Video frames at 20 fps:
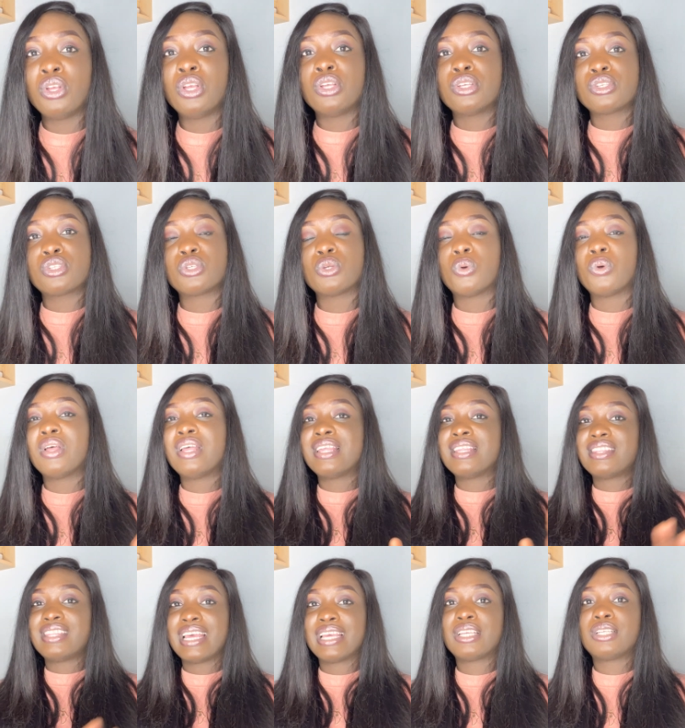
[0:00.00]
So
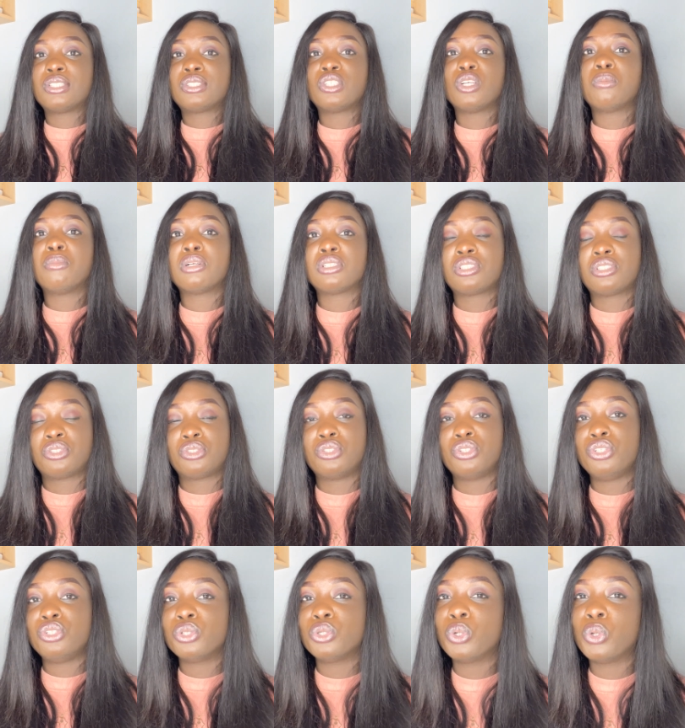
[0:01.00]
thank you so much to
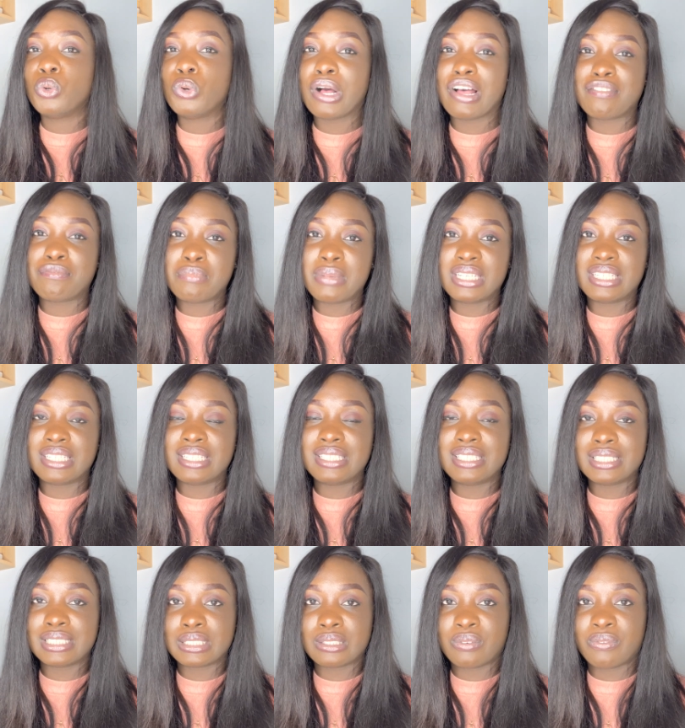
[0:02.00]
you who have made it
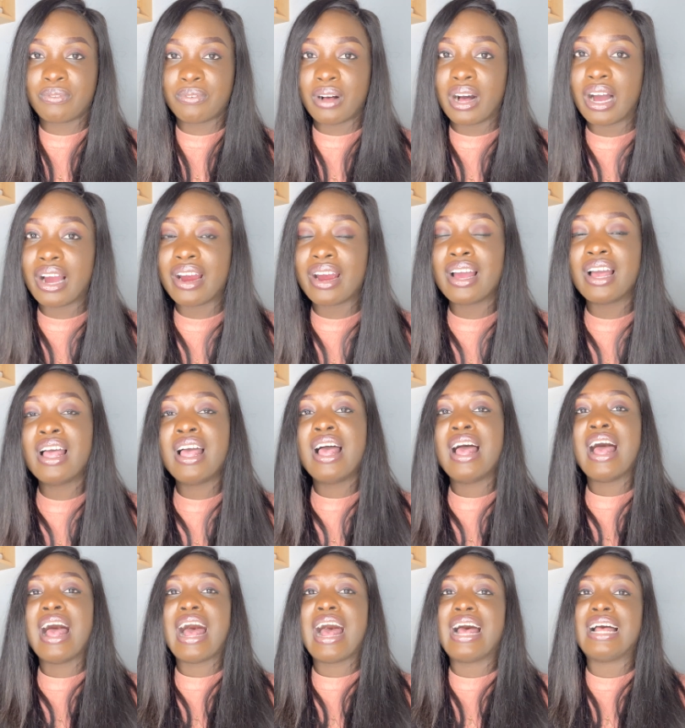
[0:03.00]
this far,
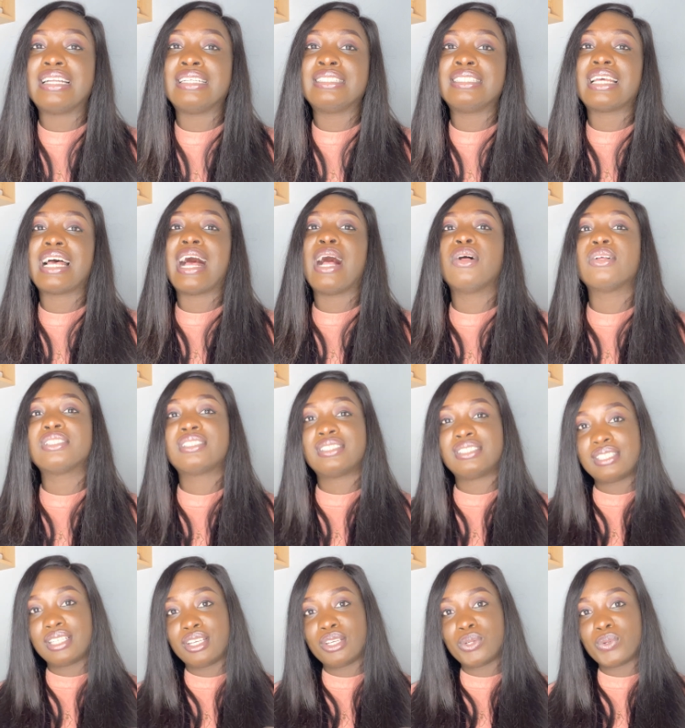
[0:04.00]
and I'll
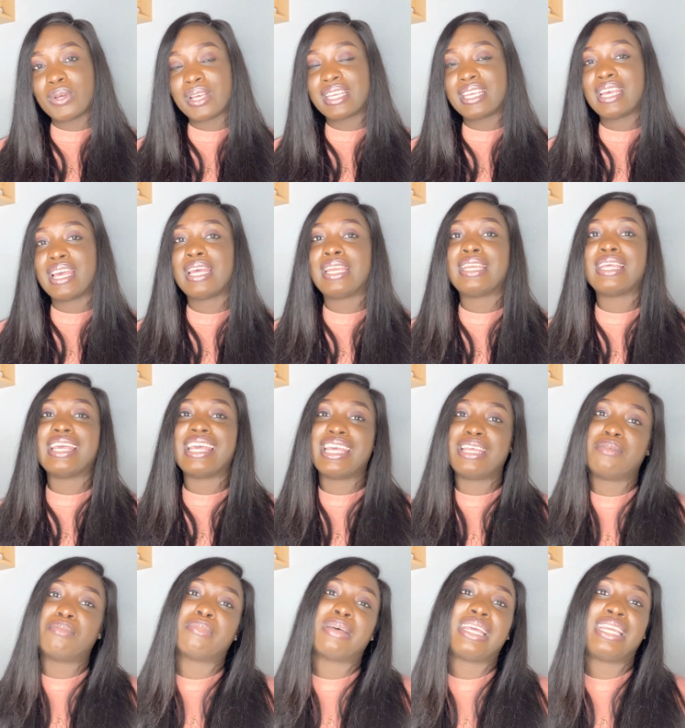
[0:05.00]
see you again
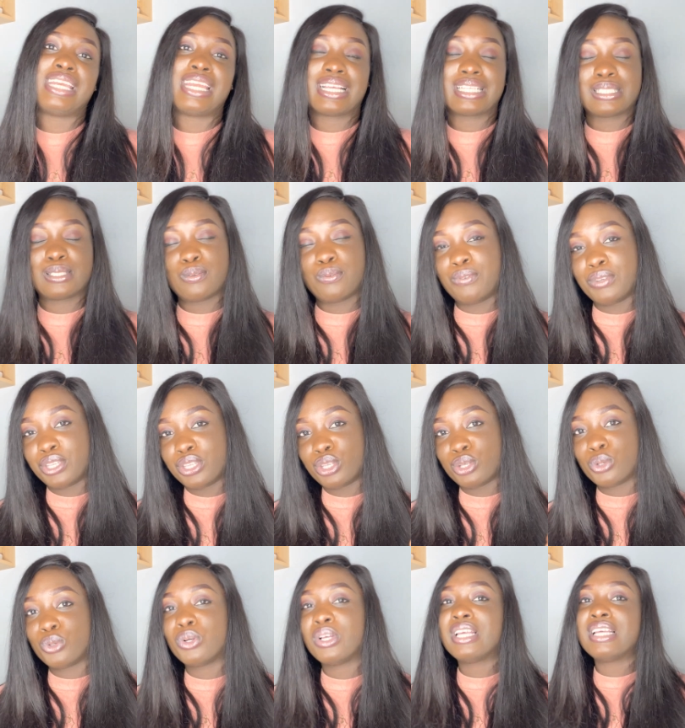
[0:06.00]
in my next
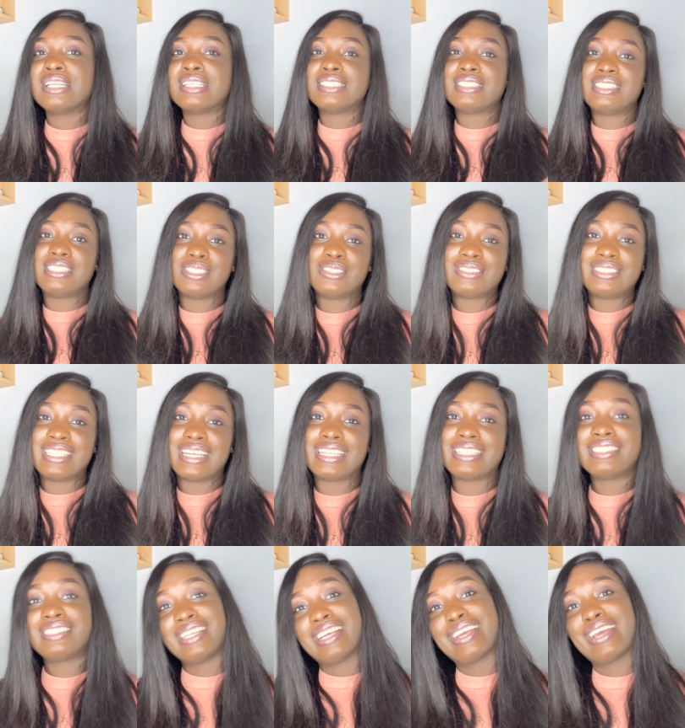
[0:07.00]
video. Till
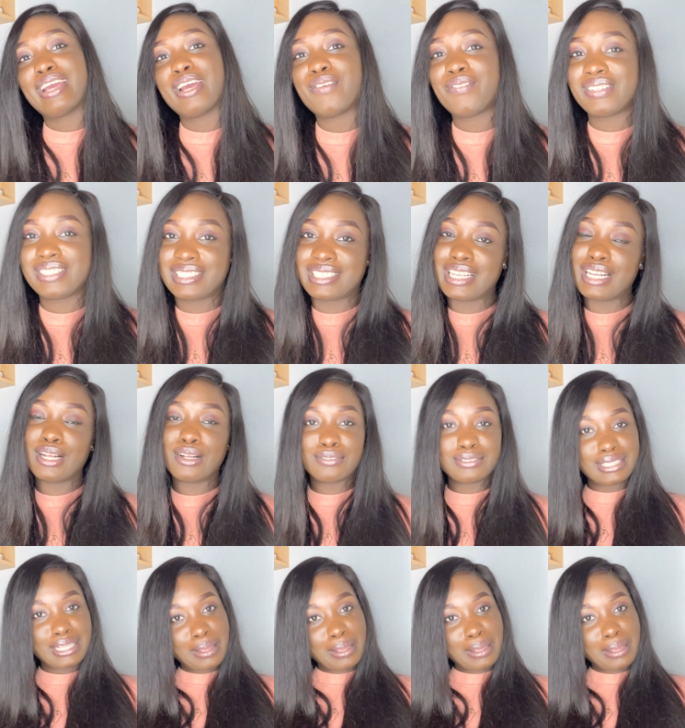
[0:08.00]
then, take care of yourselves.